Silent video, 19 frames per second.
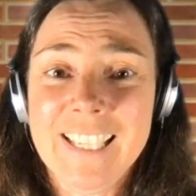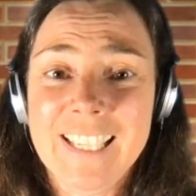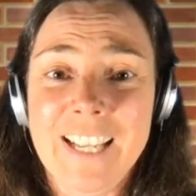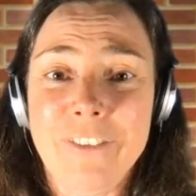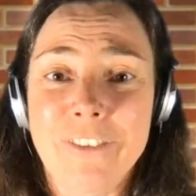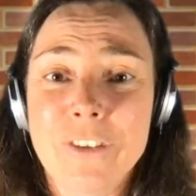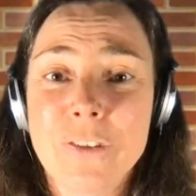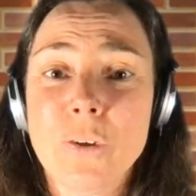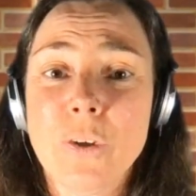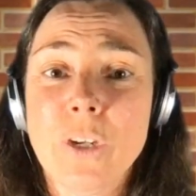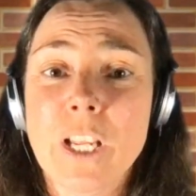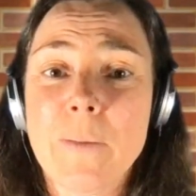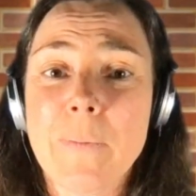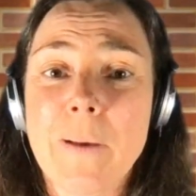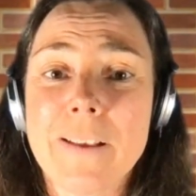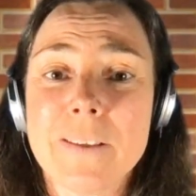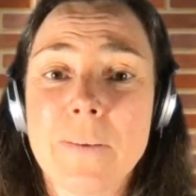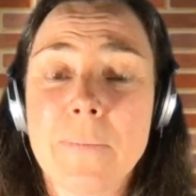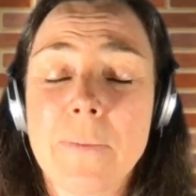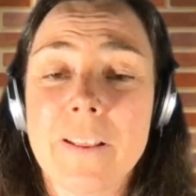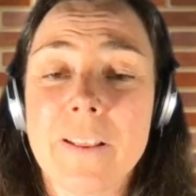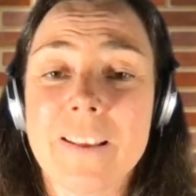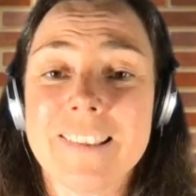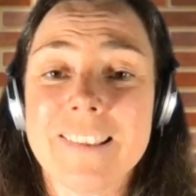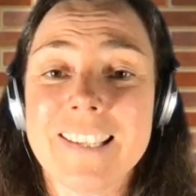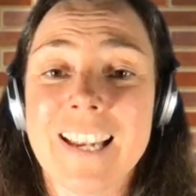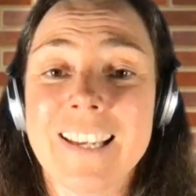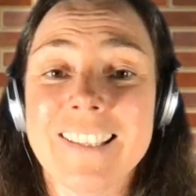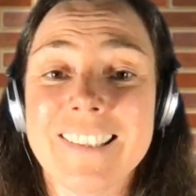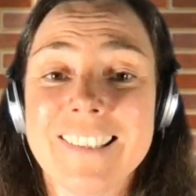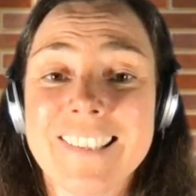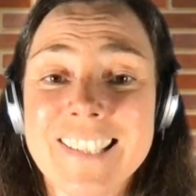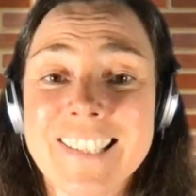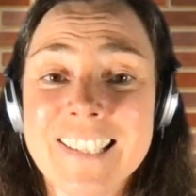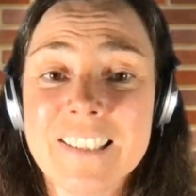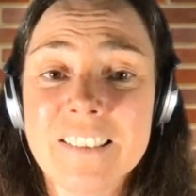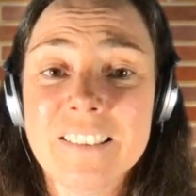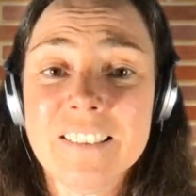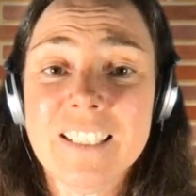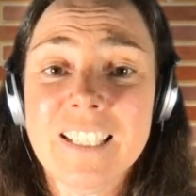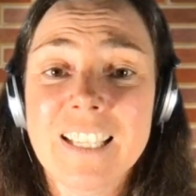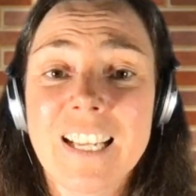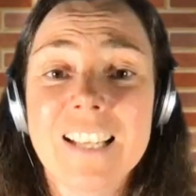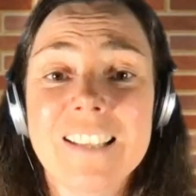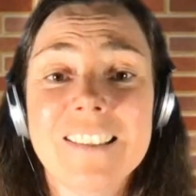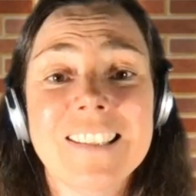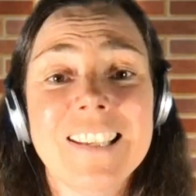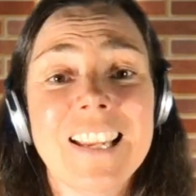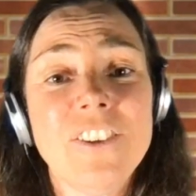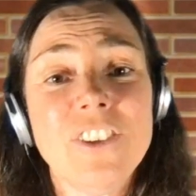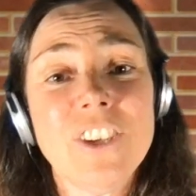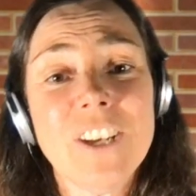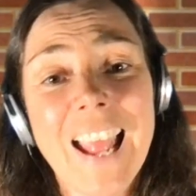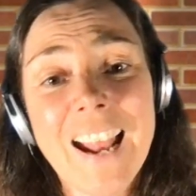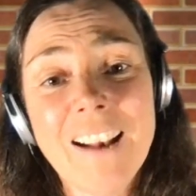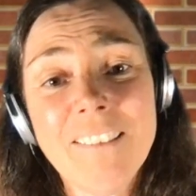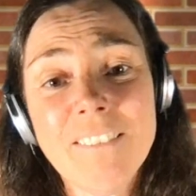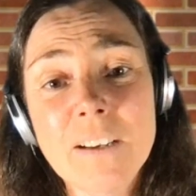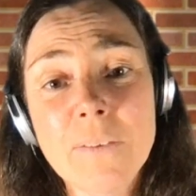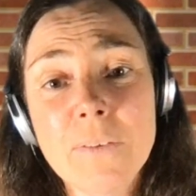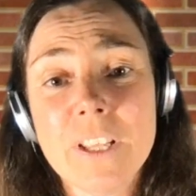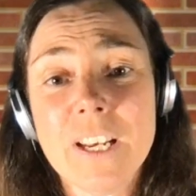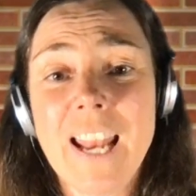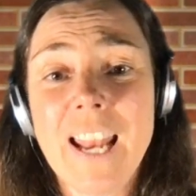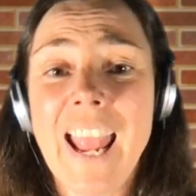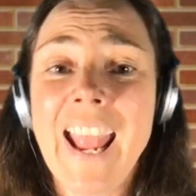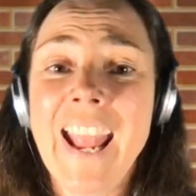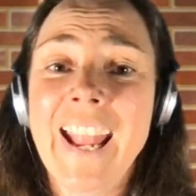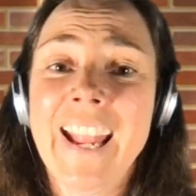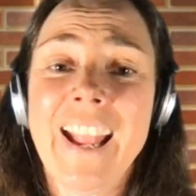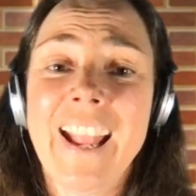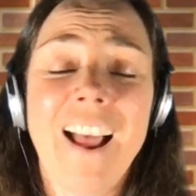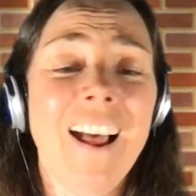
If you're talking about something that's standing still, it's stationary with an A.